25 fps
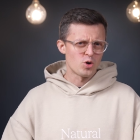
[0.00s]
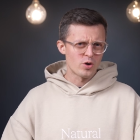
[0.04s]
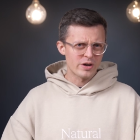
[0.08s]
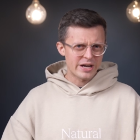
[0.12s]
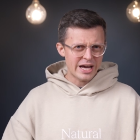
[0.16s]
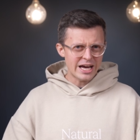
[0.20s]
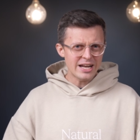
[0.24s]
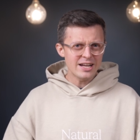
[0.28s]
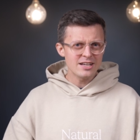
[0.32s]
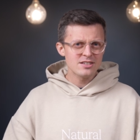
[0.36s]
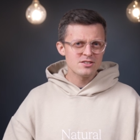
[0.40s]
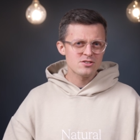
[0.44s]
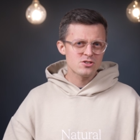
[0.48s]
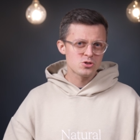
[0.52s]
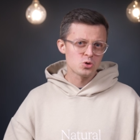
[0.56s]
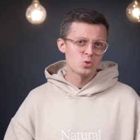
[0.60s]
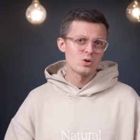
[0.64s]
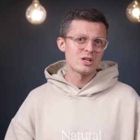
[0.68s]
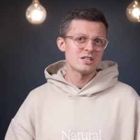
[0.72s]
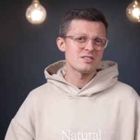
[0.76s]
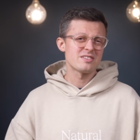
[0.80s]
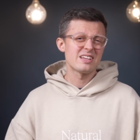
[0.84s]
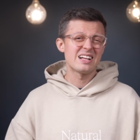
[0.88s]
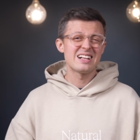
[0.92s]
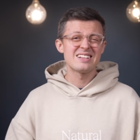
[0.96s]
Organic
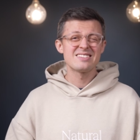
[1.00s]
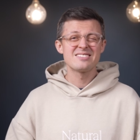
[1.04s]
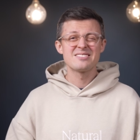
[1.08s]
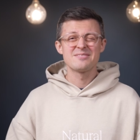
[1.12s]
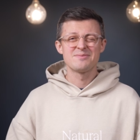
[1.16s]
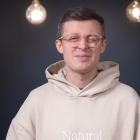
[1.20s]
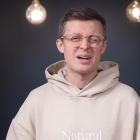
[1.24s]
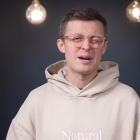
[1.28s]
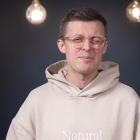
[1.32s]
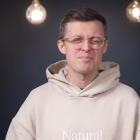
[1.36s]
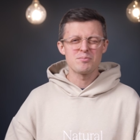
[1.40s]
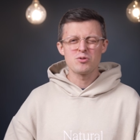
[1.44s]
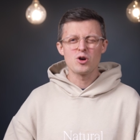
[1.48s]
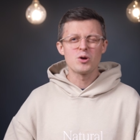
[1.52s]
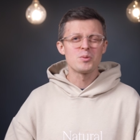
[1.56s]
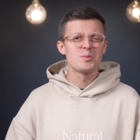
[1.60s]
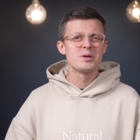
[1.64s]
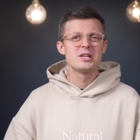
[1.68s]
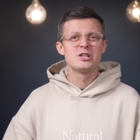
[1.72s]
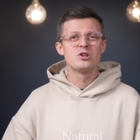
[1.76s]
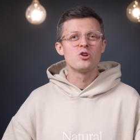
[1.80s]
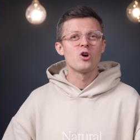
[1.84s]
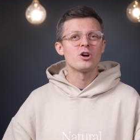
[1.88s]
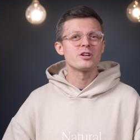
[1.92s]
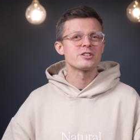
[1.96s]
solar cells are
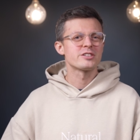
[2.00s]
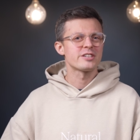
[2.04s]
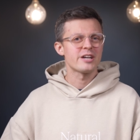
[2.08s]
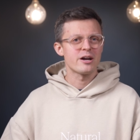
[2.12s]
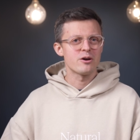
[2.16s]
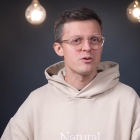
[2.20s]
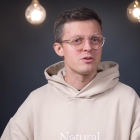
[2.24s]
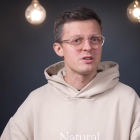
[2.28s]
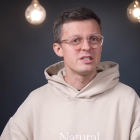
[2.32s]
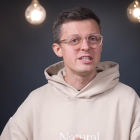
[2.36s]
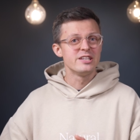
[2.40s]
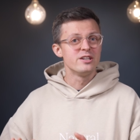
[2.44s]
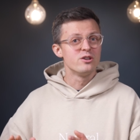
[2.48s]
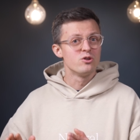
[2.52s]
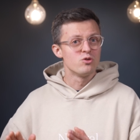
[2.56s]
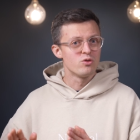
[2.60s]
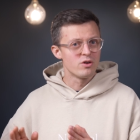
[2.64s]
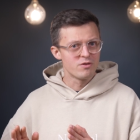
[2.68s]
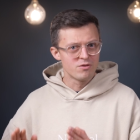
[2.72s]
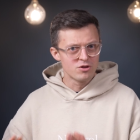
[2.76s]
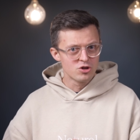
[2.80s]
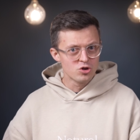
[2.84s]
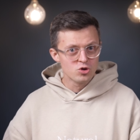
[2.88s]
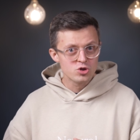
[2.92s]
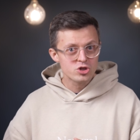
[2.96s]
probably not currently
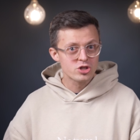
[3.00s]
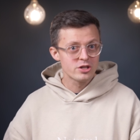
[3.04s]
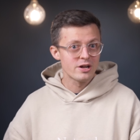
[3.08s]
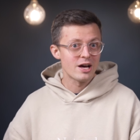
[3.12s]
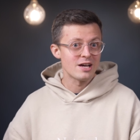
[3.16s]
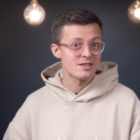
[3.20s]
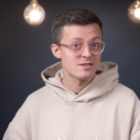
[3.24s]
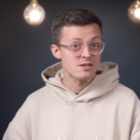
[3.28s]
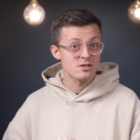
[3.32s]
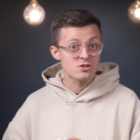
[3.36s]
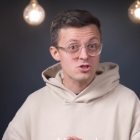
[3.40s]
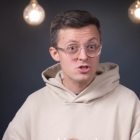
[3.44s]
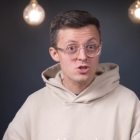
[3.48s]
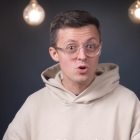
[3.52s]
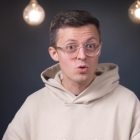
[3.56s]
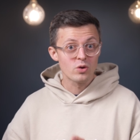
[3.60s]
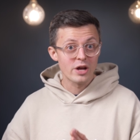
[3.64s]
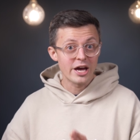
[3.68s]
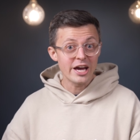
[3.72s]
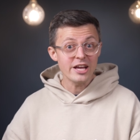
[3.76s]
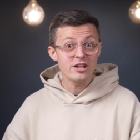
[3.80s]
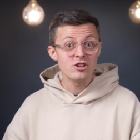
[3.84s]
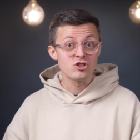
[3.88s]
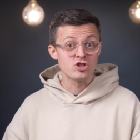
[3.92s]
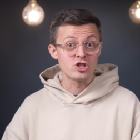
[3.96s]
revolutionizing solar
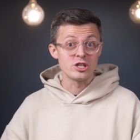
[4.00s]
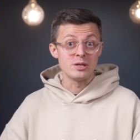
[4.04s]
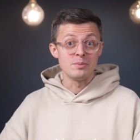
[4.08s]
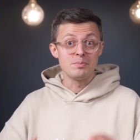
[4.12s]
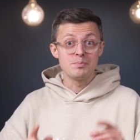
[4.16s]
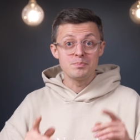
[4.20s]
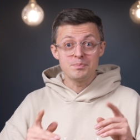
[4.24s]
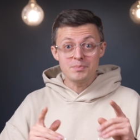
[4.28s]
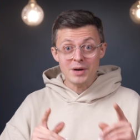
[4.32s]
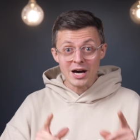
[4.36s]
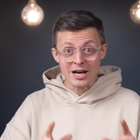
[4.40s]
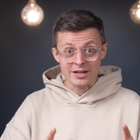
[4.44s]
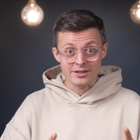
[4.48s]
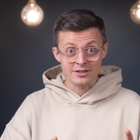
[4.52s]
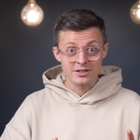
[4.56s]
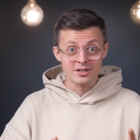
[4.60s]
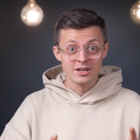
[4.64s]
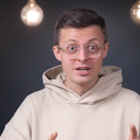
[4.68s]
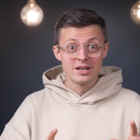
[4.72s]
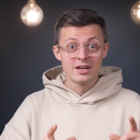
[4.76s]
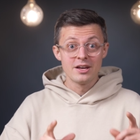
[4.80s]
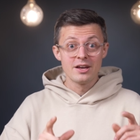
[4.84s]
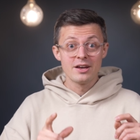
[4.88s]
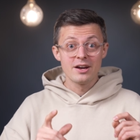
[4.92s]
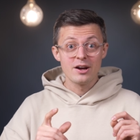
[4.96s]
energy, but
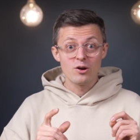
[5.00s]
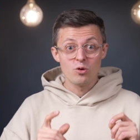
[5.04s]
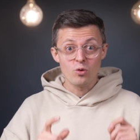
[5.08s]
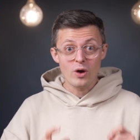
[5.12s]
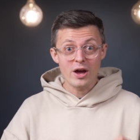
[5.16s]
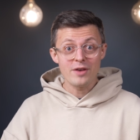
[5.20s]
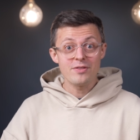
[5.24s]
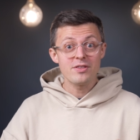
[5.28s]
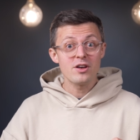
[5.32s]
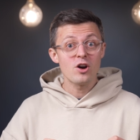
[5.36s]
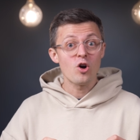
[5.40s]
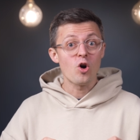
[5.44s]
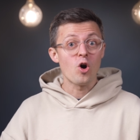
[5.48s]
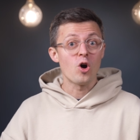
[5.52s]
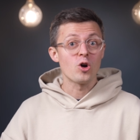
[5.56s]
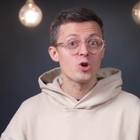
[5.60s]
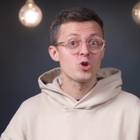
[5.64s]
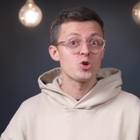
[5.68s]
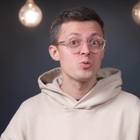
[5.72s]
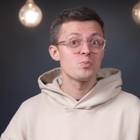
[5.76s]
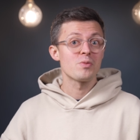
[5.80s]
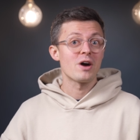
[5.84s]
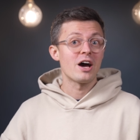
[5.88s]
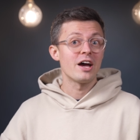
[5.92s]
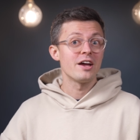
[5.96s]
rather
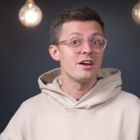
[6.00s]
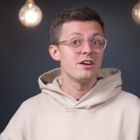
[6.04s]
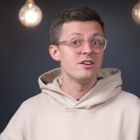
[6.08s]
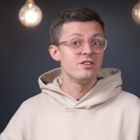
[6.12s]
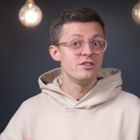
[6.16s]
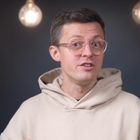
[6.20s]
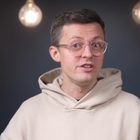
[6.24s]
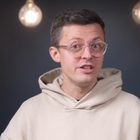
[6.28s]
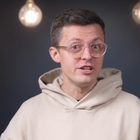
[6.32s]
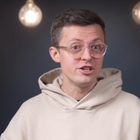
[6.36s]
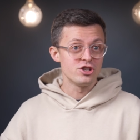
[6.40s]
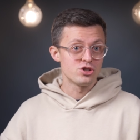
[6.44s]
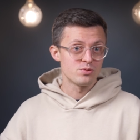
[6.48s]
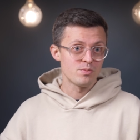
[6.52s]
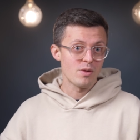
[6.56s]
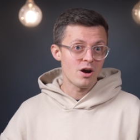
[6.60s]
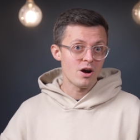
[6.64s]
occupy a niche